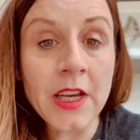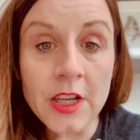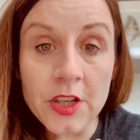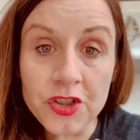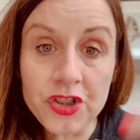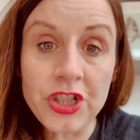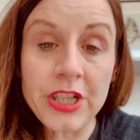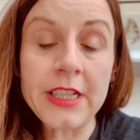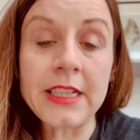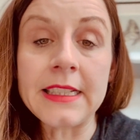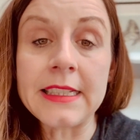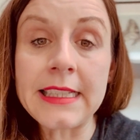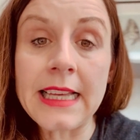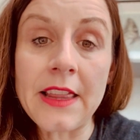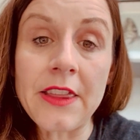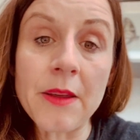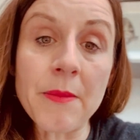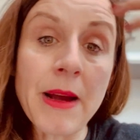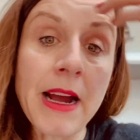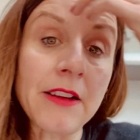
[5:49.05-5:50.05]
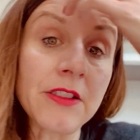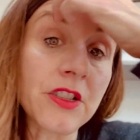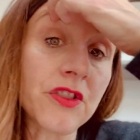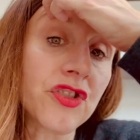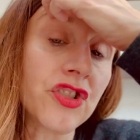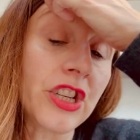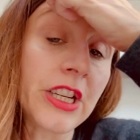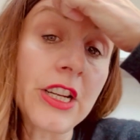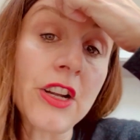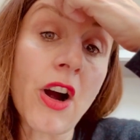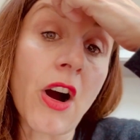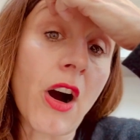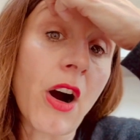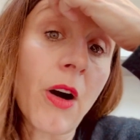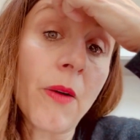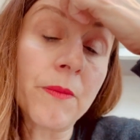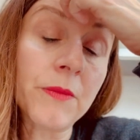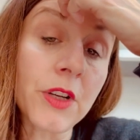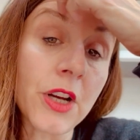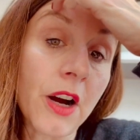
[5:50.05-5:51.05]
she can send them out if she
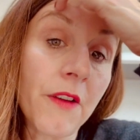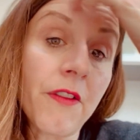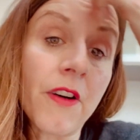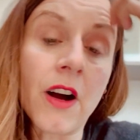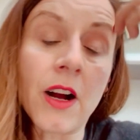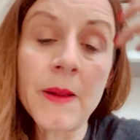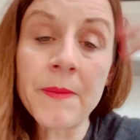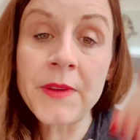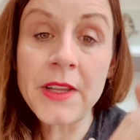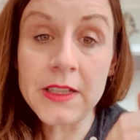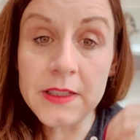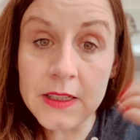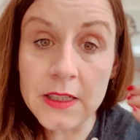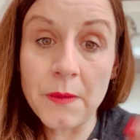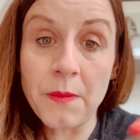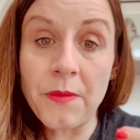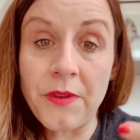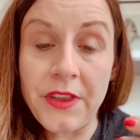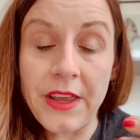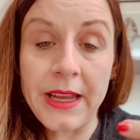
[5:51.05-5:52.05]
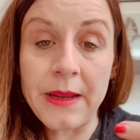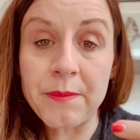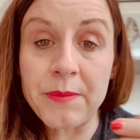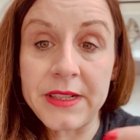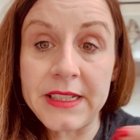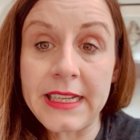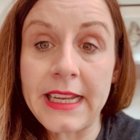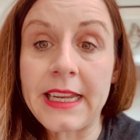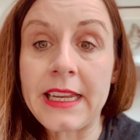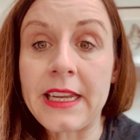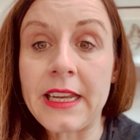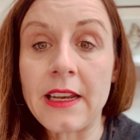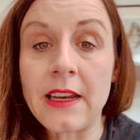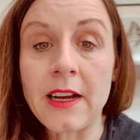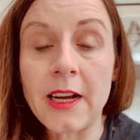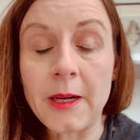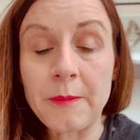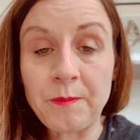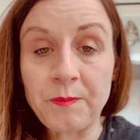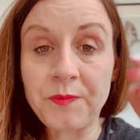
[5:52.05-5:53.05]
can't cover something
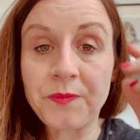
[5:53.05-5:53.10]
particular